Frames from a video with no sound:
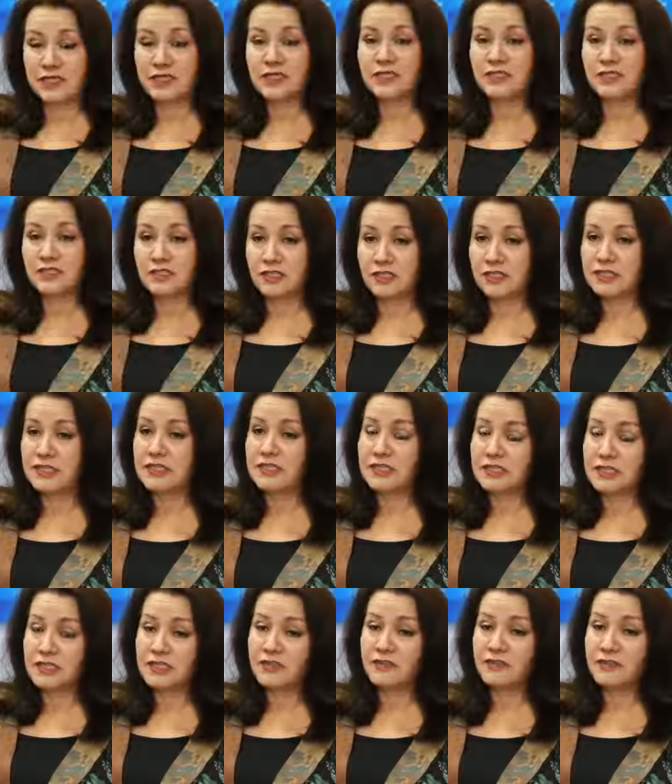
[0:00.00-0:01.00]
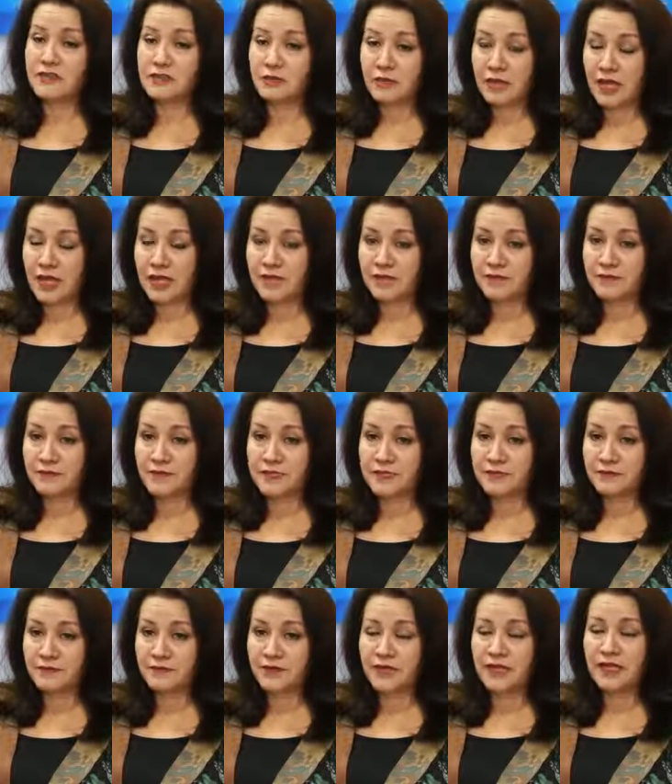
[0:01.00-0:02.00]
is to these individual items.
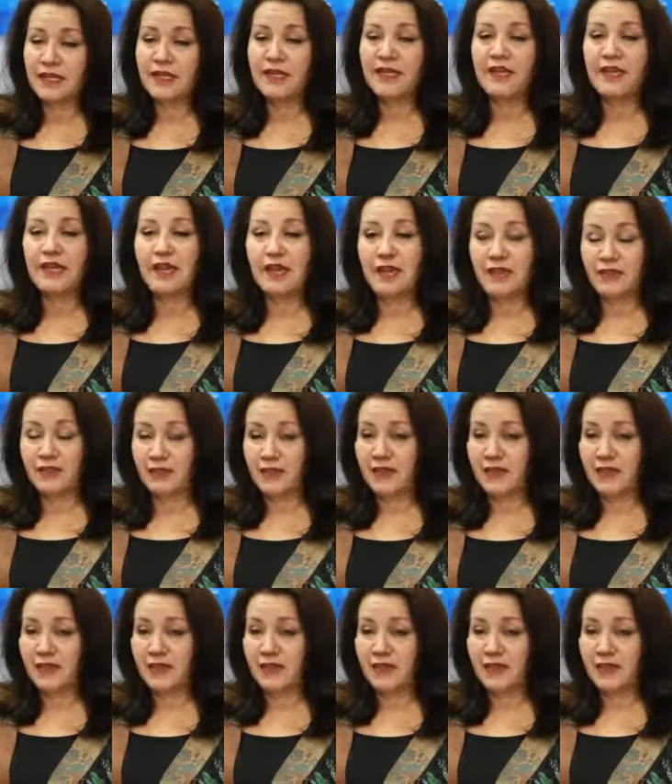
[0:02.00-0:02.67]
And